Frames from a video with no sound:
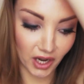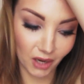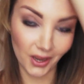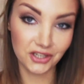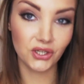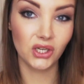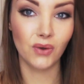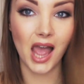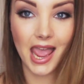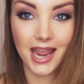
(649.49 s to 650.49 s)
I went
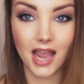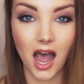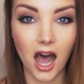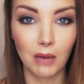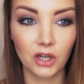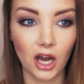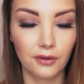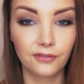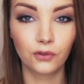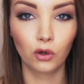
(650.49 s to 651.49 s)
to a
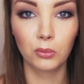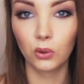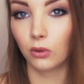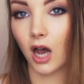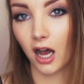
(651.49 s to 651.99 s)
kind of formal